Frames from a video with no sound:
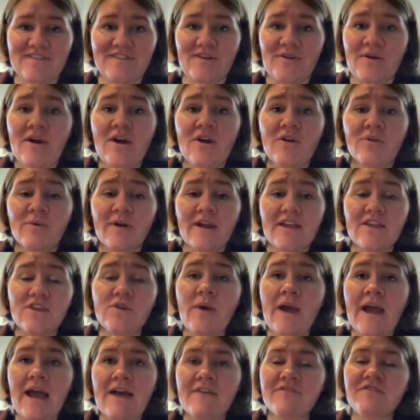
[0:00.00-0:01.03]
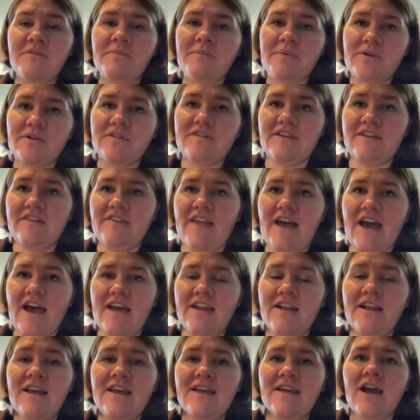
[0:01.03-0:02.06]
So, right, you have to build in
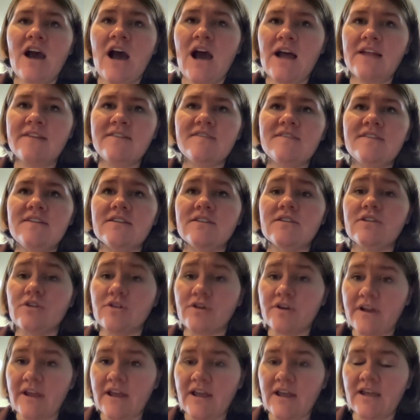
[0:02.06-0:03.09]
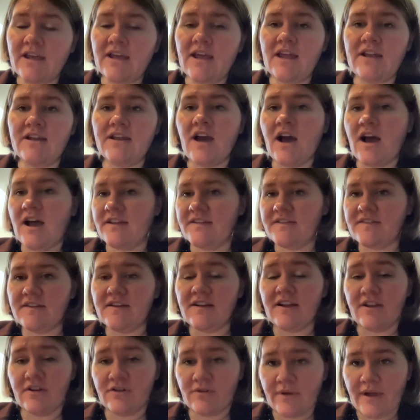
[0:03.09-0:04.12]
that constant learning and constant
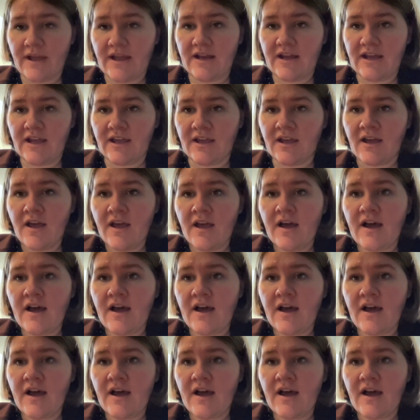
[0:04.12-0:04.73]
iterating.